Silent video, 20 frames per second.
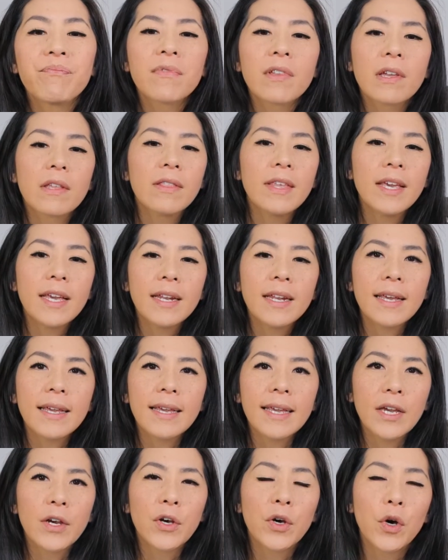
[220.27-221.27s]
then I
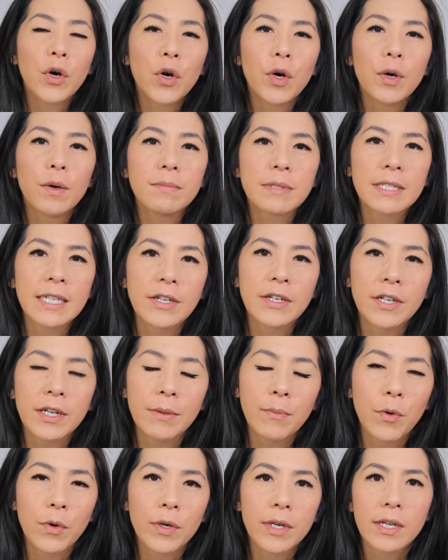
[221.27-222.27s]
get home Saturday
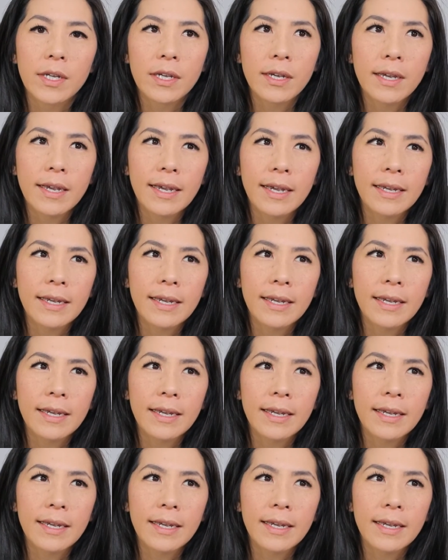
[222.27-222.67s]
morning